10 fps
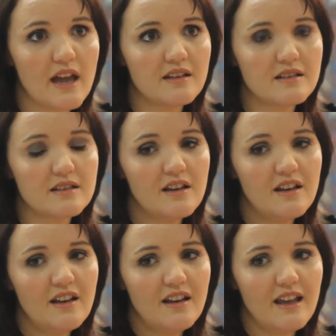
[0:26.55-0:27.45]
And
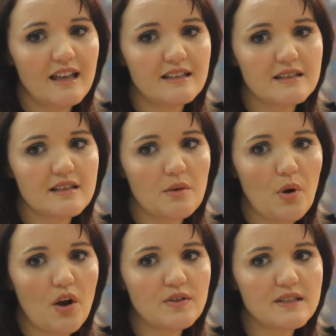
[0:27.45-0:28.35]
it's a
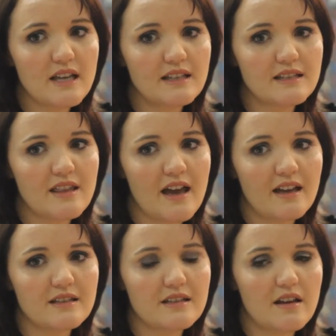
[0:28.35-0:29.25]
process
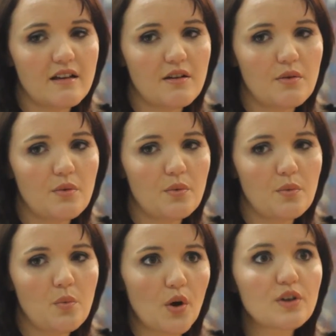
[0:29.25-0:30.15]
that
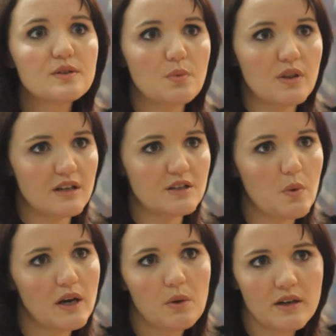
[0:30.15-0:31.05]
works within a
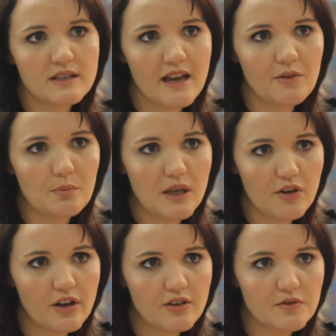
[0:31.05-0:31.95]
21-day
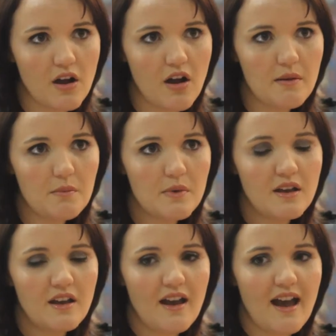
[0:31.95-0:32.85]
period of time,
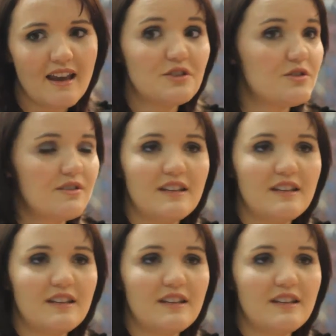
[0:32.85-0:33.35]
and it's